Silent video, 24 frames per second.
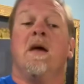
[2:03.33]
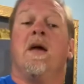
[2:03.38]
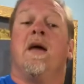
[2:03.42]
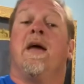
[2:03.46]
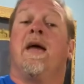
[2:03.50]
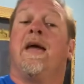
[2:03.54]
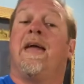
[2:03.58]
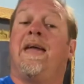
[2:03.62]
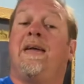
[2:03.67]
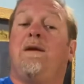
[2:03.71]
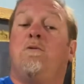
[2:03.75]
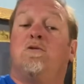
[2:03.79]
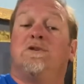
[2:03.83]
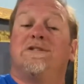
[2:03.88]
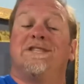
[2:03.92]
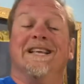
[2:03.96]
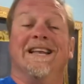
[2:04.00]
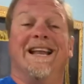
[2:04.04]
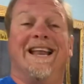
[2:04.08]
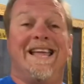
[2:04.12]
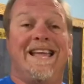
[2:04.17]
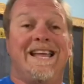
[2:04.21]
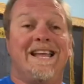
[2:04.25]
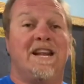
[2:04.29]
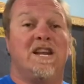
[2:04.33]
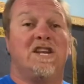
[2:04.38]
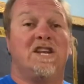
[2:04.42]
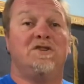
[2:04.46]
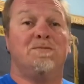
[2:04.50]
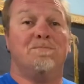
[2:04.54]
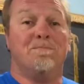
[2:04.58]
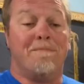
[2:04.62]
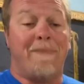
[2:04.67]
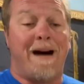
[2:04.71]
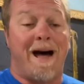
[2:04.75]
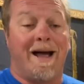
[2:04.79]
He was an English
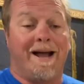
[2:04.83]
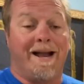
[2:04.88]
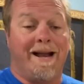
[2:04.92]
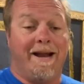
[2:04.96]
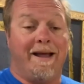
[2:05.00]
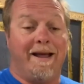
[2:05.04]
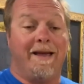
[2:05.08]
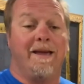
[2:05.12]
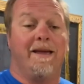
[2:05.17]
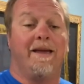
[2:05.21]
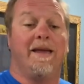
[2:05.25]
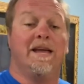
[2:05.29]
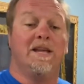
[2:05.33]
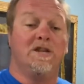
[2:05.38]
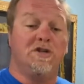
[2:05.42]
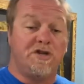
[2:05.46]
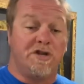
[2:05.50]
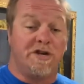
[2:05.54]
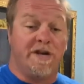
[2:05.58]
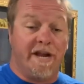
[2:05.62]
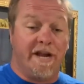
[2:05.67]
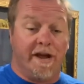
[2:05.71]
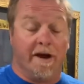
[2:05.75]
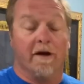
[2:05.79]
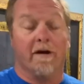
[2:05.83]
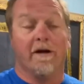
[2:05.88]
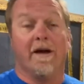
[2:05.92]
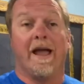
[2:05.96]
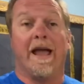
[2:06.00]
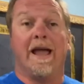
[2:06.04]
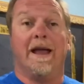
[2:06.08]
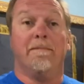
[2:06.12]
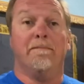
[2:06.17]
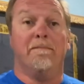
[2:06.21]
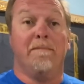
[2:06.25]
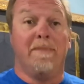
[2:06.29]
mining engineer
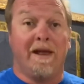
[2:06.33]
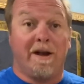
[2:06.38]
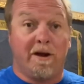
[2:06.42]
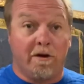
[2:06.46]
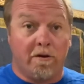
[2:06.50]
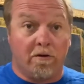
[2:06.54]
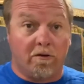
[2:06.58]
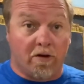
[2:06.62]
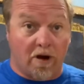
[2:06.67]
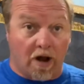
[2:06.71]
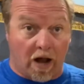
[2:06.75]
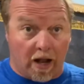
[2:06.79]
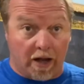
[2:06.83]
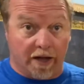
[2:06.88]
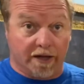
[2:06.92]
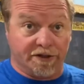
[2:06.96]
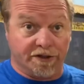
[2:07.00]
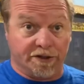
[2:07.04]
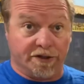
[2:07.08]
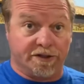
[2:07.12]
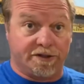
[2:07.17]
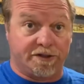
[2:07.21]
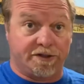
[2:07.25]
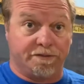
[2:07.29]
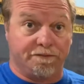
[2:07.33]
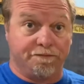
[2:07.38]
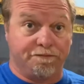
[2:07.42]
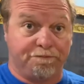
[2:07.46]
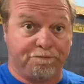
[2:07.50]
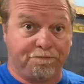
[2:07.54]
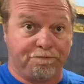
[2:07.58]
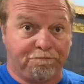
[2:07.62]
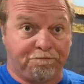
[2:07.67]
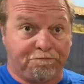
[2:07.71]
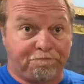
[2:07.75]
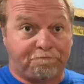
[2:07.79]
and mineralogist.
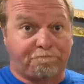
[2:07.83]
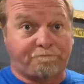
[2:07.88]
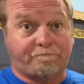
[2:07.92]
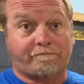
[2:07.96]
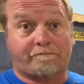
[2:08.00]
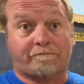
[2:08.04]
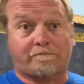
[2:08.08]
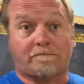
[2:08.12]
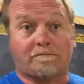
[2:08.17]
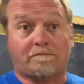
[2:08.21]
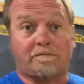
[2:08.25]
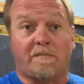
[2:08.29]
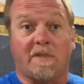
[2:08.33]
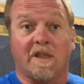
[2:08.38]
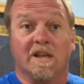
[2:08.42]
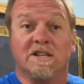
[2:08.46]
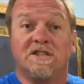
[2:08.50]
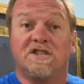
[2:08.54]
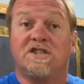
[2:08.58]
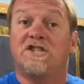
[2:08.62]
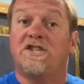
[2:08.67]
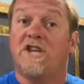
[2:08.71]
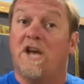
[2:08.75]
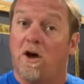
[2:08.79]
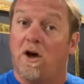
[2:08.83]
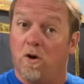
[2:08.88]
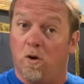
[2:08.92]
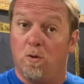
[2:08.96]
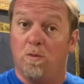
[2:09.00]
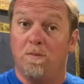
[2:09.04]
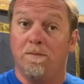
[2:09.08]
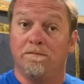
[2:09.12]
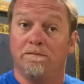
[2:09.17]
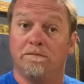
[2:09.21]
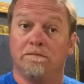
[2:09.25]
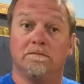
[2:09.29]

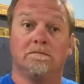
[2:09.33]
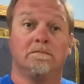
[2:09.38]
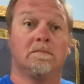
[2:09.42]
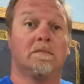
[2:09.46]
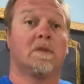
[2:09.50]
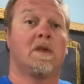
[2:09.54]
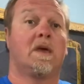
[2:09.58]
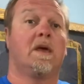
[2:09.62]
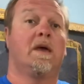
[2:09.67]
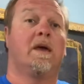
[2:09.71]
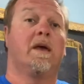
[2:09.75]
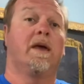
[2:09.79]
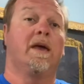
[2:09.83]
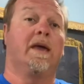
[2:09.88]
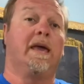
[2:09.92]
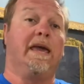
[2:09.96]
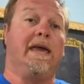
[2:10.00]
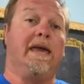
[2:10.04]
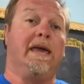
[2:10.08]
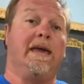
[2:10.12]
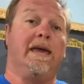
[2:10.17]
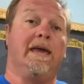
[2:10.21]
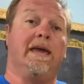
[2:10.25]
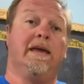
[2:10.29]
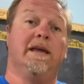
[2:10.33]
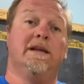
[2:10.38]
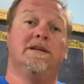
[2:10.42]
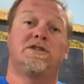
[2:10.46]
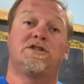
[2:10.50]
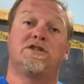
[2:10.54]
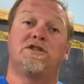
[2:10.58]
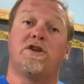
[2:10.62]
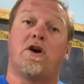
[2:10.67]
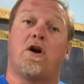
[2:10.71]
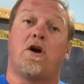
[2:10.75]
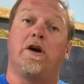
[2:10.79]
So he
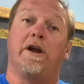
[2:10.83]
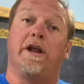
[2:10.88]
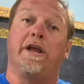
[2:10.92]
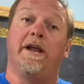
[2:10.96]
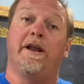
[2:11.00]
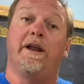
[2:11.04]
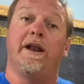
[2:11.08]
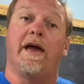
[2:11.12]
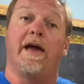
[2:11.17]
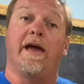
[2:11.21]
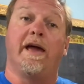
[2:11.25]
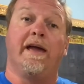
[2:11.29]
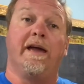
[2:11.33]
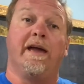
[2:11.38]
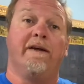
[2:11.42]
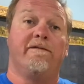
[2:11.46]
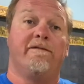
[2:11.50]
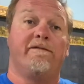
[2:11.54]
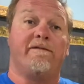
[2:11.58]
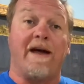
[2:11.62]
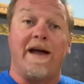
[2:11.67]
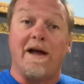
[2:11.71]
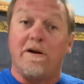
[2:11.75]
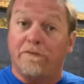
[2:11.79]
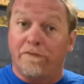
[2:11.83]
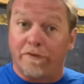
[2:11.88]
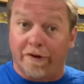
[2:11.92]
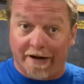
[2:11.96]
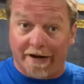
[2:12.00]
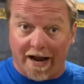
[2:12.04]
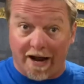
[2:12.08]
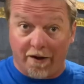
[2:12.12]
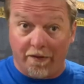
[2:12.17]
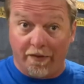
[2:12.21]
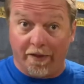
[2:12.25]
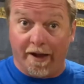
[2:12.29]
started a foundry
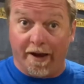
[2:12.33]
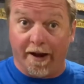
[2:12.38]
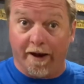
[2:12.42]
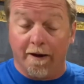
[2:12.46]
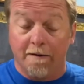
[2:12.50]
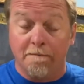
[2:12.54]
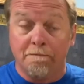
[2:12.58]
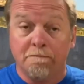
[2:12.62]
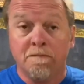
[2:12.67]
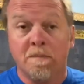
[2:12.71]
down there.